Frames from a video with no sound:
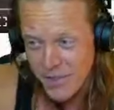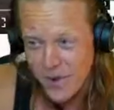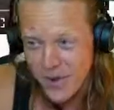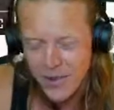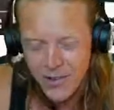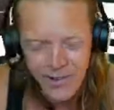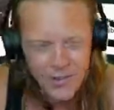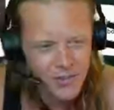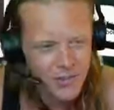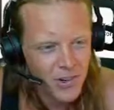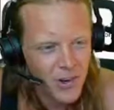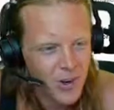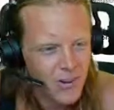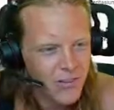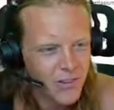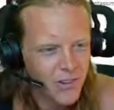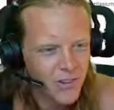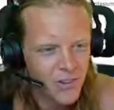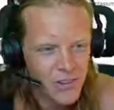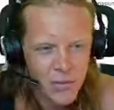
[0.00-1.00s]
Mars
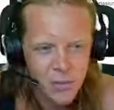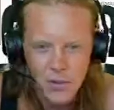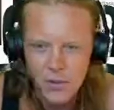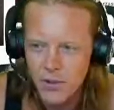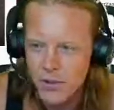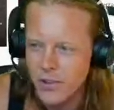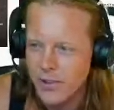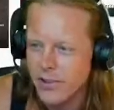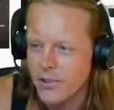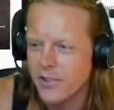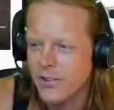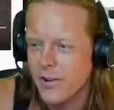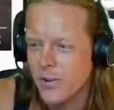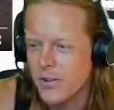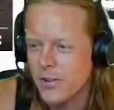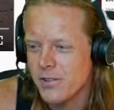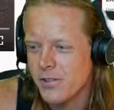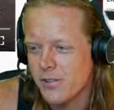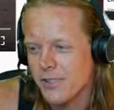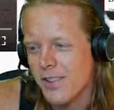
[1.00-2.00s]
rover, and they're pulling all this
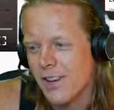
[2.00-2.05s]
imagery.